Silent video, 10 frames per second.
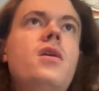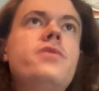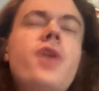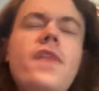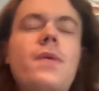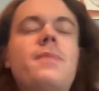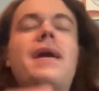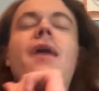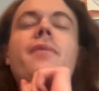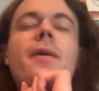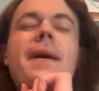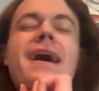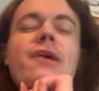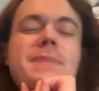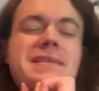No, that would make.
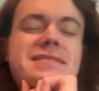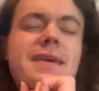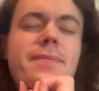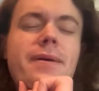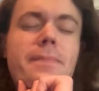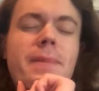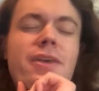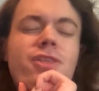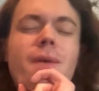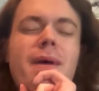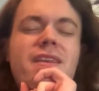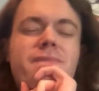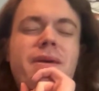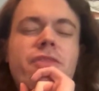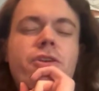I was about to say my thought might
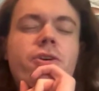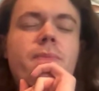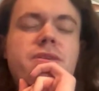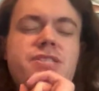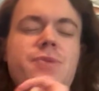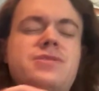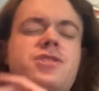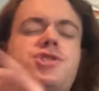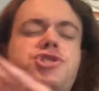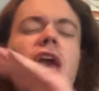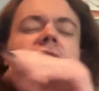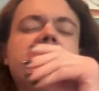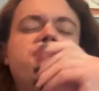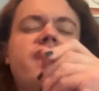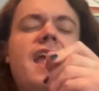have been that her ability was to
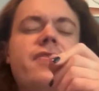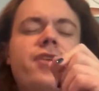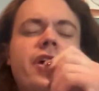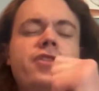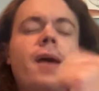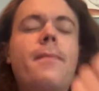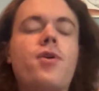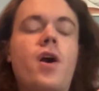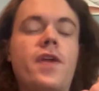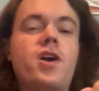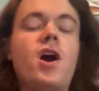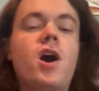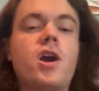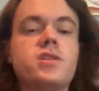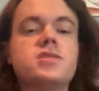change the number on the
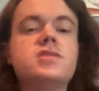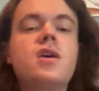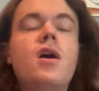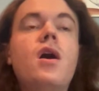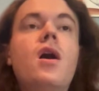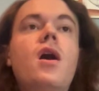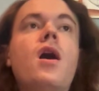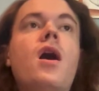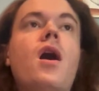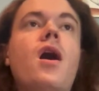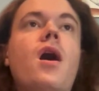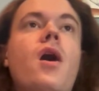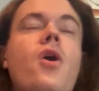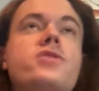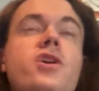cards,
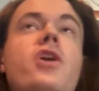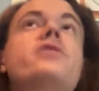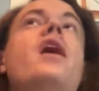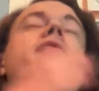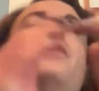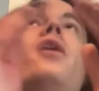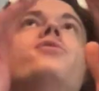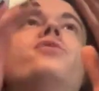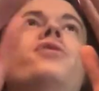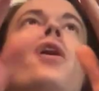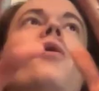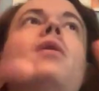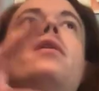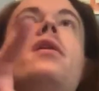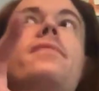that
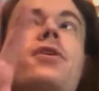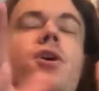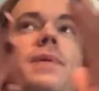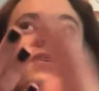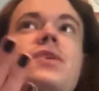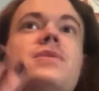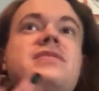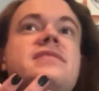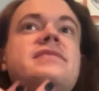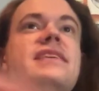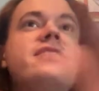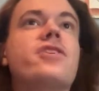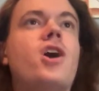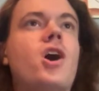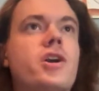her ability was to see the
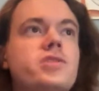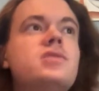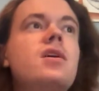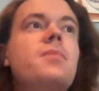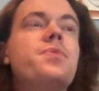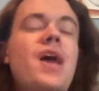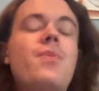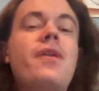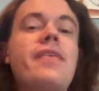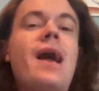cards, but that wouldn't